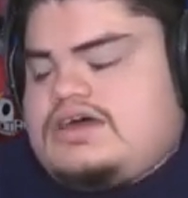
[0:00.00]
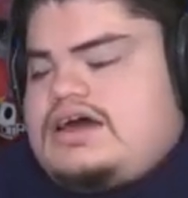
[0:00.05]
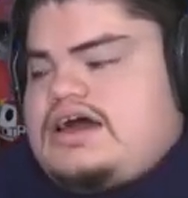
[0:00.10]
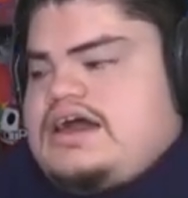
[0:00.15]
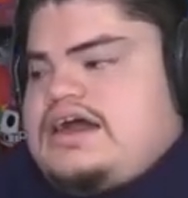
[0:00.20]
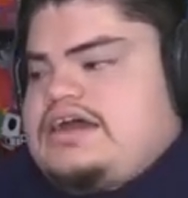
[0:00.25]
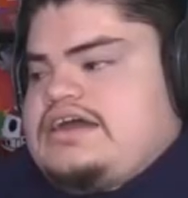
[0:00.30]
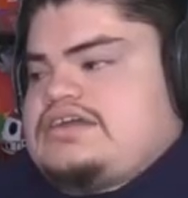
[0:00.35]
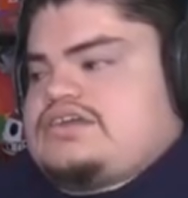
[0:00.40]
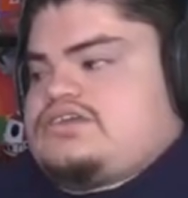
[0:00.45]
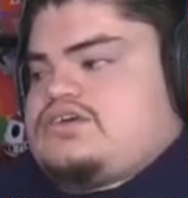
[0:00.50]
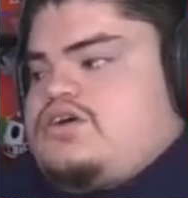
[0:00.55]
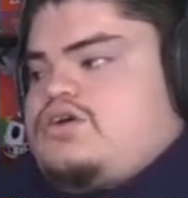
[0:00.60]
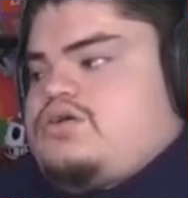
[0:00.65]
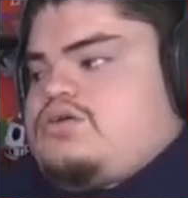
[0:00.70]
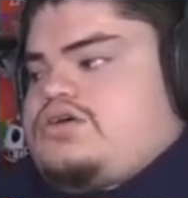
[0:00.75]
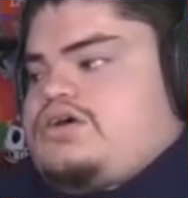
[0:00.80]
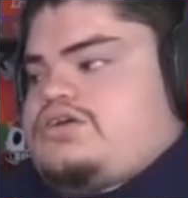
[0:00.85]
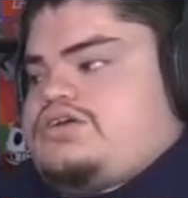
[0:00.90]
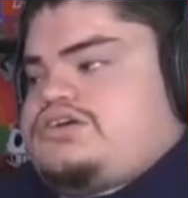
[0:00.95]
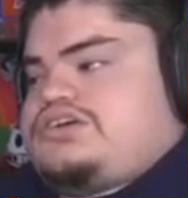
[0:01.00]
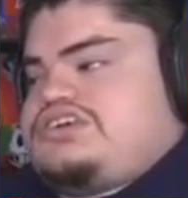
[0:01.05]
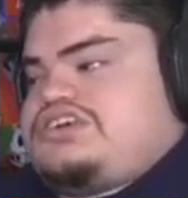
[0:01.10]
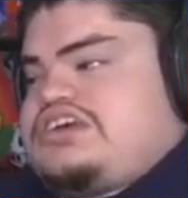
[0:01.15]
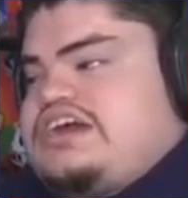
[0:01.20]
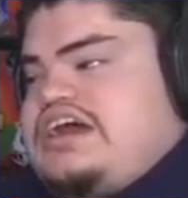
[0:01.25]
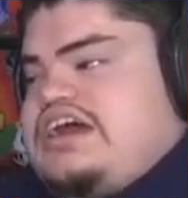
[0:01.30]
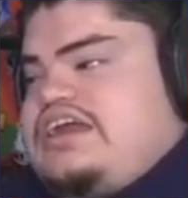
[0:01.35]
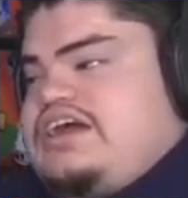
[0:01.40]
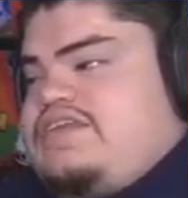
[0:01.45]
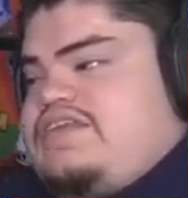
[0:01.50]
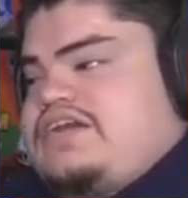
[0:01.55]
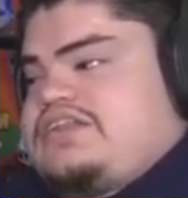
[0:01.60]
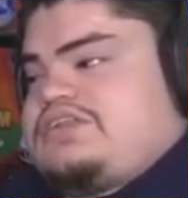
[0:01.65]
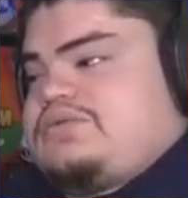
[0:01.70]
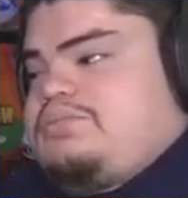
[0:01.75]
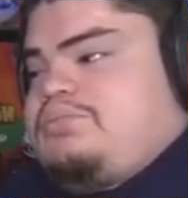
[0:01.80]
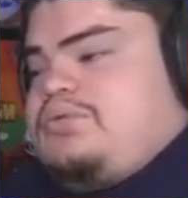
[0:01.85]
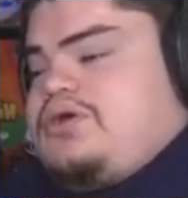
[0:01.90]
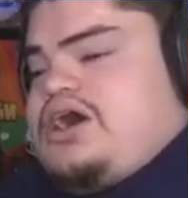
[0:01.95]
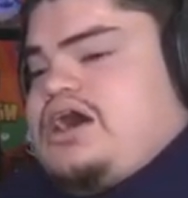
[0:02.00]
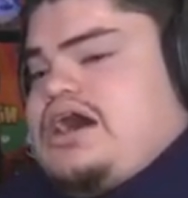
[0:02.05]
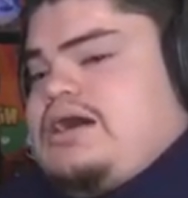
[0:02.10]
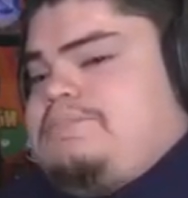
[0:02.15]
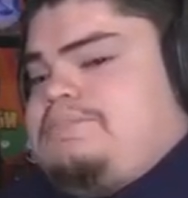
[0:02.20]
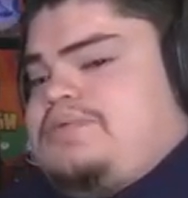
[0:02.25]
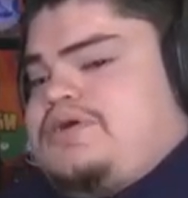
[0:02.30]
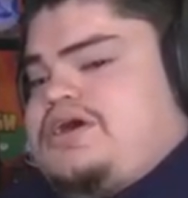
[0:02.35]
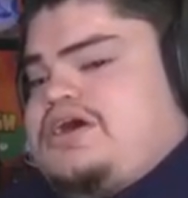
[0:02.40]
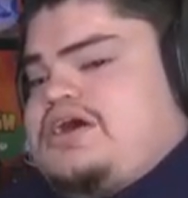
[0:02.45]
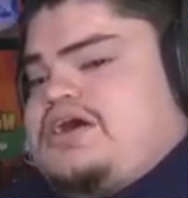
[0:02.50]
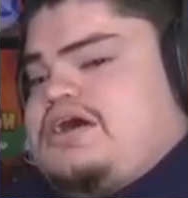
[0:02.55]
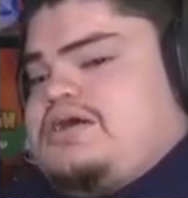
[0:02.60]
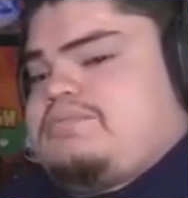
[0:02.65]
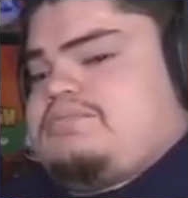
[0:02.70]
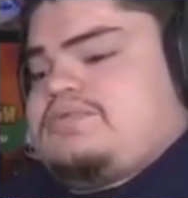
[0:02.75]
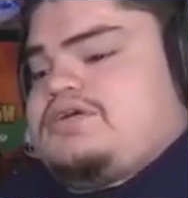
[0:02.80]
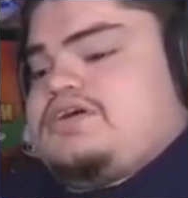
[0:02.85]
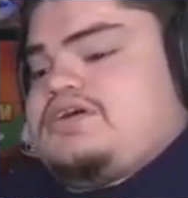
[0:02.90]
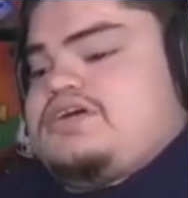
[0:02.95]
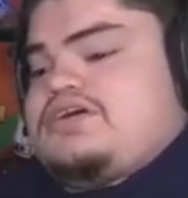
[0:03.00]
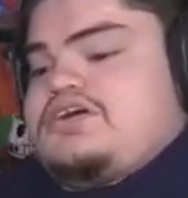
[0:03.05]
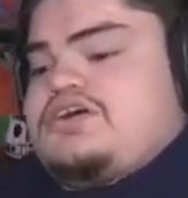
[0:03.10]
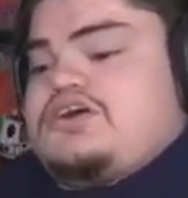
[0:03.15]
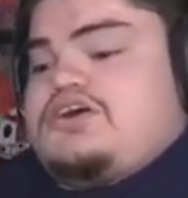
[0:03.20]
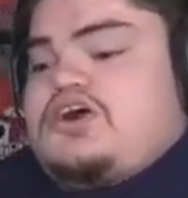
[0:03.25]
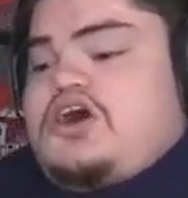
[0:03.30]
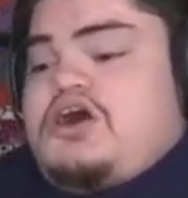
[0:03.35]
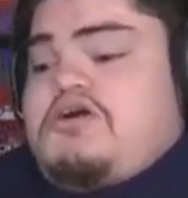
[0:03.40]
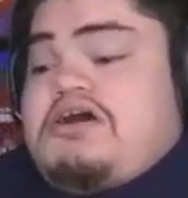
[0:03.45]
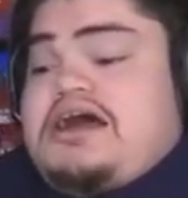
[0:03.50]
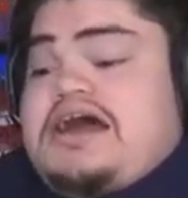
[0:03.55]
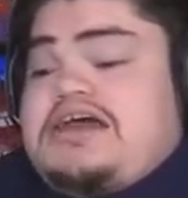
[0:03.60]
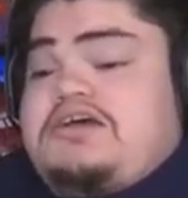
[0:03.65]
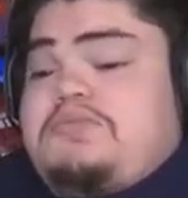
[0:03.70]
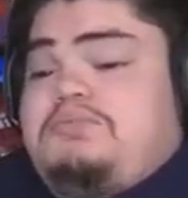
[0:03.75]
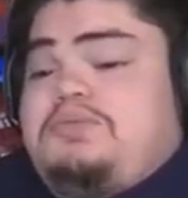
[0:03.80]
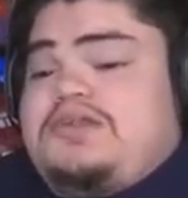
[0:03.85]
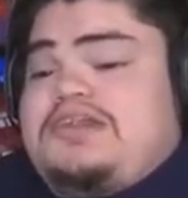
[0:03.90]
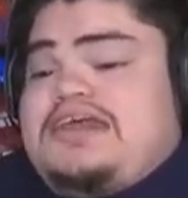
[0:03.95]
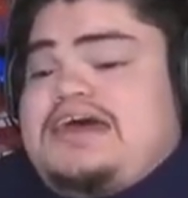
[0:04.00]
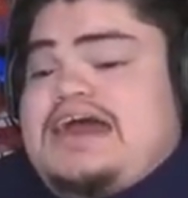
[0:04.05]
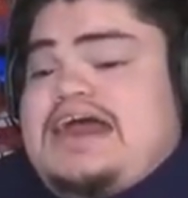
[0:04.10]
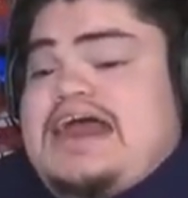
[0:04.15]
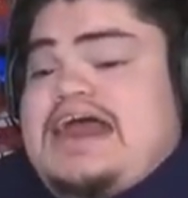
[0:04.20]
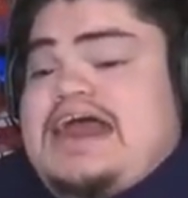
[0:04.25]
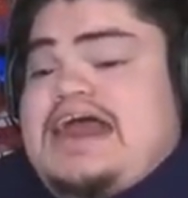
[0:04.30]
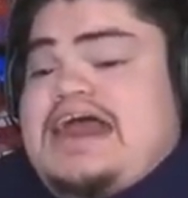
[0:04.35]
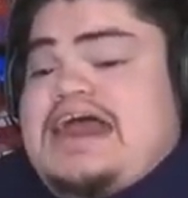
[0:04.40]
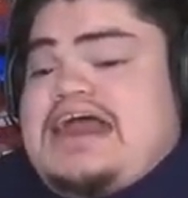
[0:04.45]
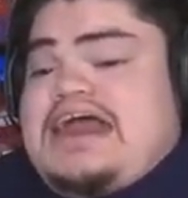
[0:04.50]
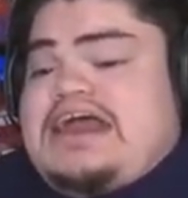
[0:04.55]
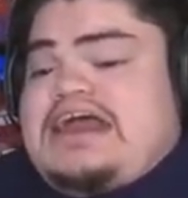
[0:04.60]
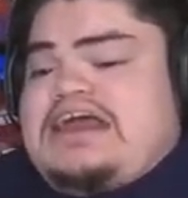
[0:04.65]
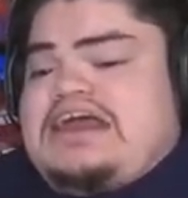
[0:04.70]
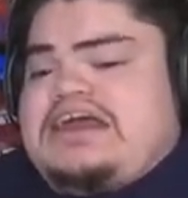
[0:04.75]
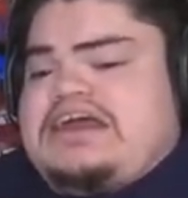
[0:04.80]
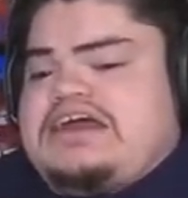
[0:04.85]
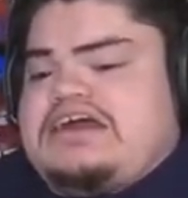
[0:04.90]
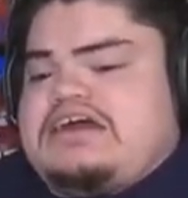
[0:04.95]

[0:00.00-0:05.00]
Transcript: I don't understand how that's a pop-up. Go out of play!